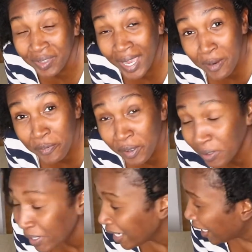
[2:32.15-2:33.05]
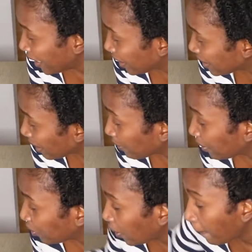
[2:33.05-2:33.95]
April and then some
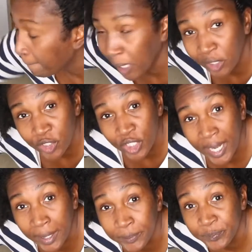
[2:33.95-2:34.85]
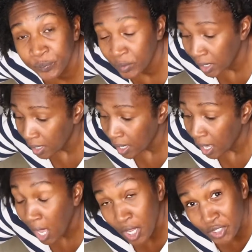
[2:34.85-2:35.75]
of March. Now,
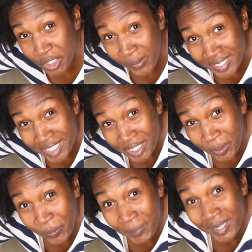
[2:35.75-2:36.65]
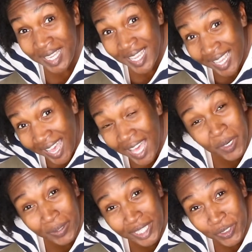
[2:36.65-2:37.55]
also as a single woman, I
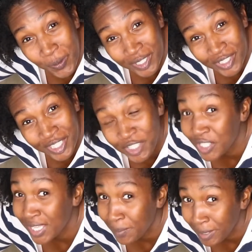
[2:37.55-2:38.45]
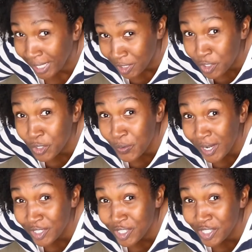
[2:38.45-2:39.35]
don't like to wash dishes. I mean, I do
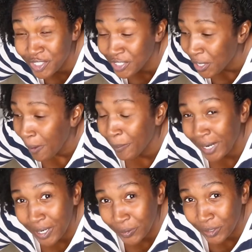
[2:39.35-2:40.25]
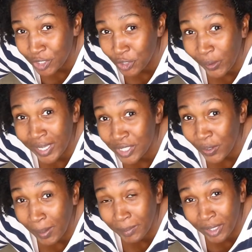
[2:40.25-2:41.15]
wash dishes, but I don't enjoy it.
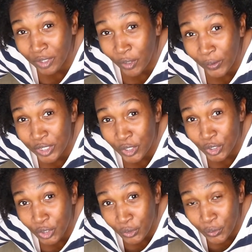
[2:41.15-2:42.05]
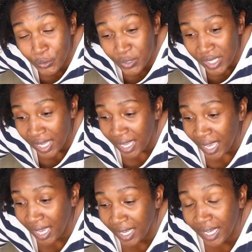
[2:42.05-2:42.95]
So I'm not going to use
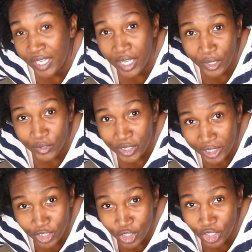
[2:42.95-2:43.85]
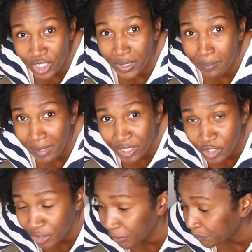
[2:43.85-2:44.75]
another dish just to
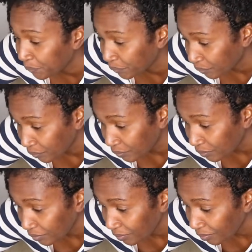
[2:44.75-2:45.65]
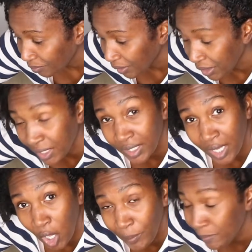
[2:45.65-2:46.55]
measure the
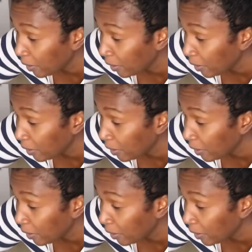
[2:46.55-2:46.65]
almond